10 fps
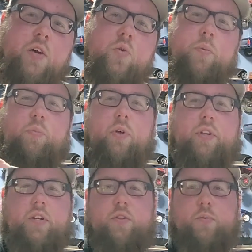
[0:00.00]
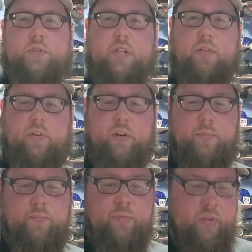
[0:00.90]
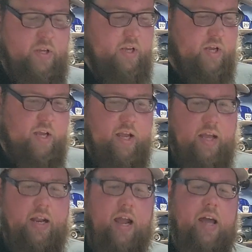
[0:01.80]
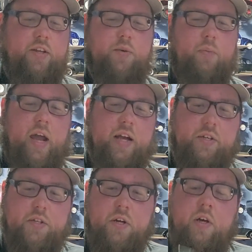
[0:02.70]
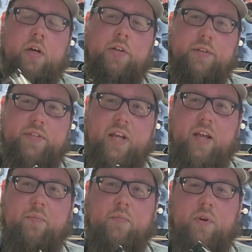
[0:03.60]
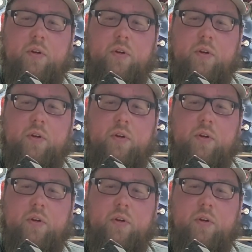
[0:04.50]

will be plugged into the receiver, and it had to match the same